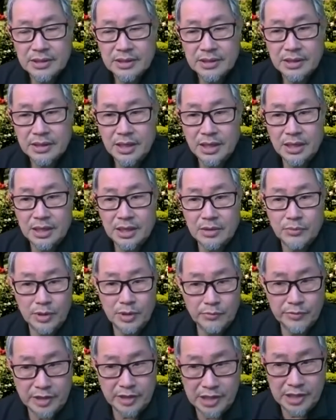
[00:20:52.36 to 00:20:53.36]
Uh,
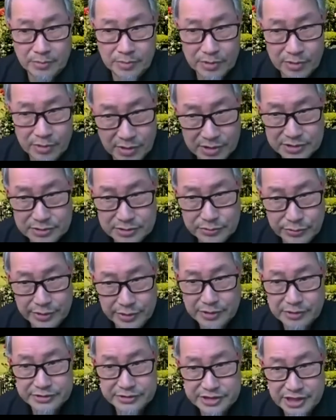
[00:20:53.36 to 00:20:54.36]
well, we came across
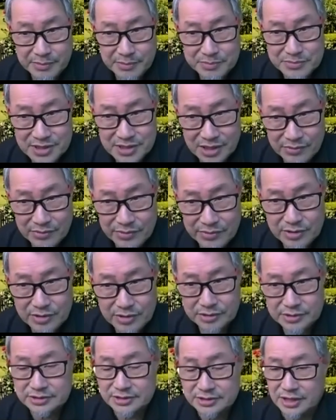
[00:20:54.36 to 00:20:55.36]
real gems. Uh. We
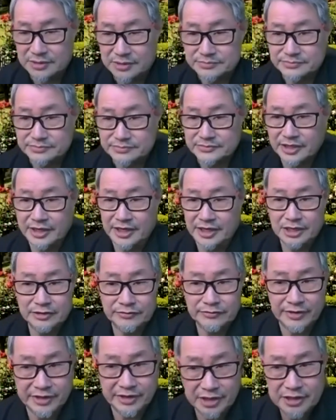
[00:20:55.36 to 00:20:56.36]
got um, the head
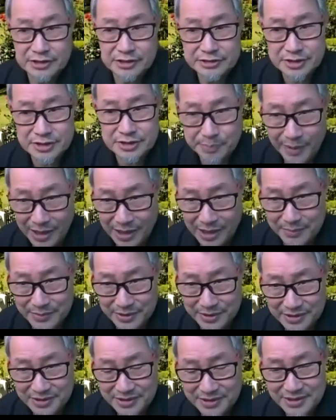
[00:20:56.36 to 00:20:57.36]
of our English
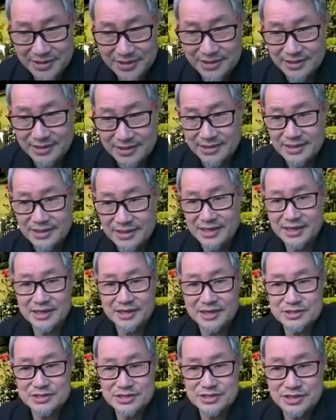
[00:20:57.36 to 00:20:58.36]
department.
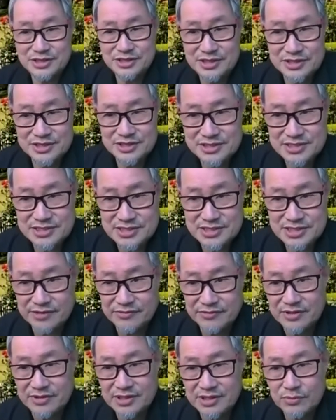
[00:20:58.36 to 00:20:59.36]
Uh, she is
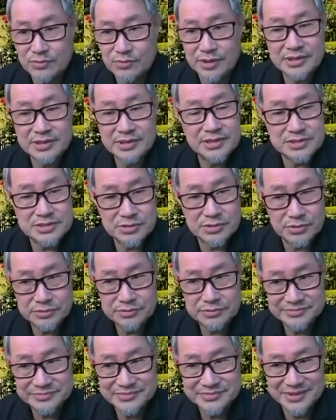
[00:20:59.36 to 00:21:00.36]
71 years
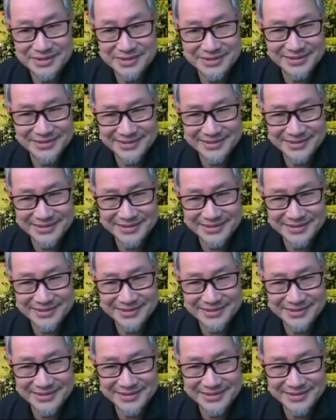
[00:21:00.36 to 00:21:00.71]
old, mm-hmm.